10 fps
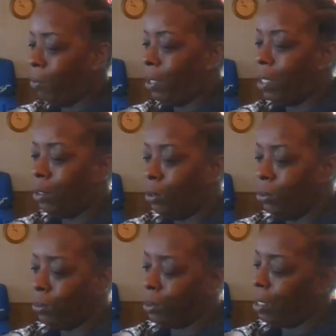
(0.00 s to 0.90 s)
when I
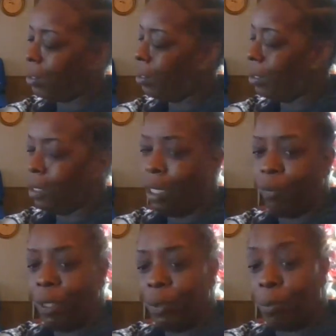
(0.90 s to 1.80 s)
do, I thank
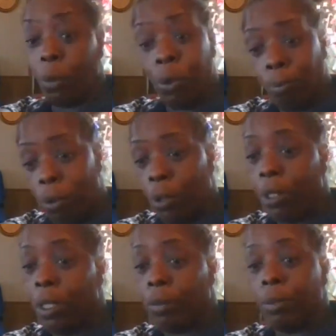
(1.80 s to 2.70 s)
God for every point,
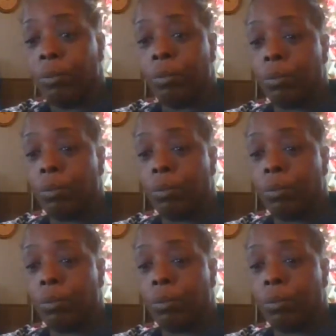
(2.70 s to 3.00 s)
point of it.